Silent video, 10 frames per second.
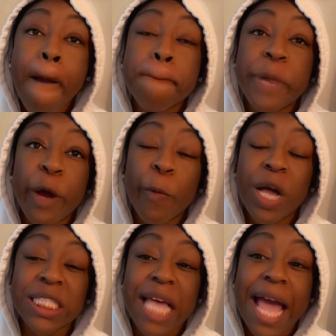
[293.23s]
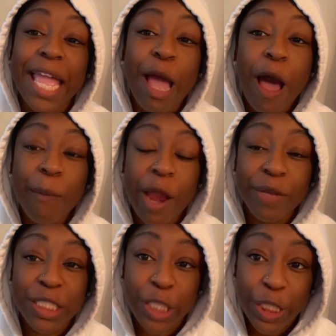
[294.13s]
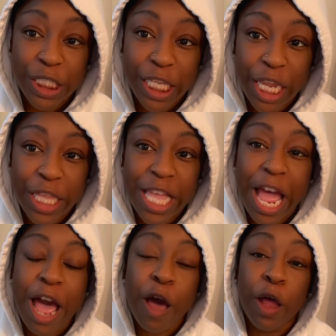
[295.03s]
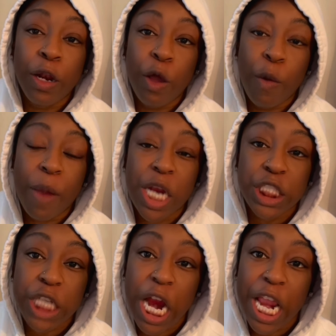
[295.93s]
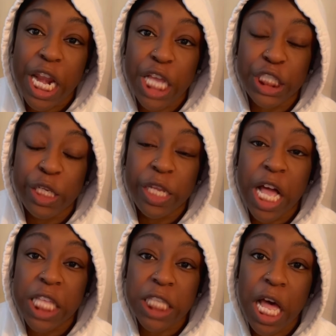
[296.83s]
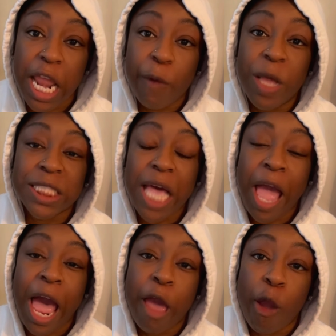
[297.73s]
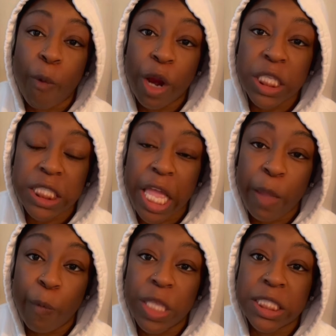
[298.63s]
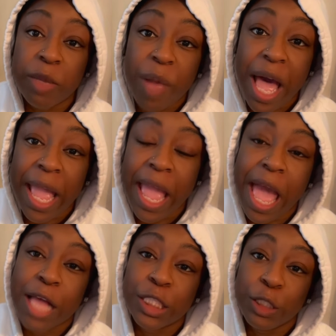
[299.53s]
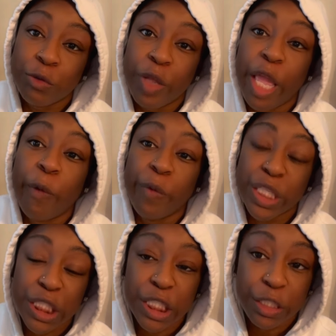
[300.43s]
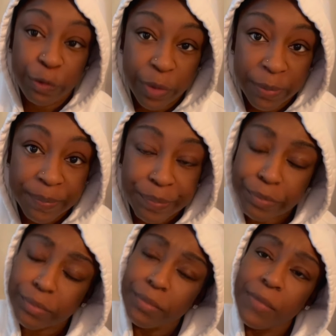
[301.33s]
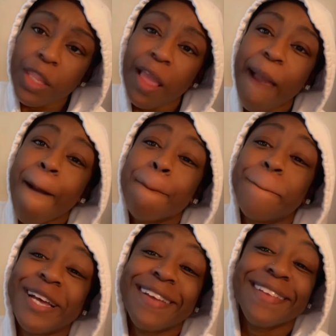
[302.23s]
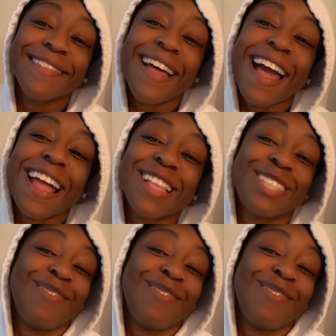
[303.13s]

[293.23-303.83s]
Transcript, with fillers: But once I get all my results together, I'll load my chart and I'll show you guys all at one time how it works and what to buy and how to do it and when to do it. But I got some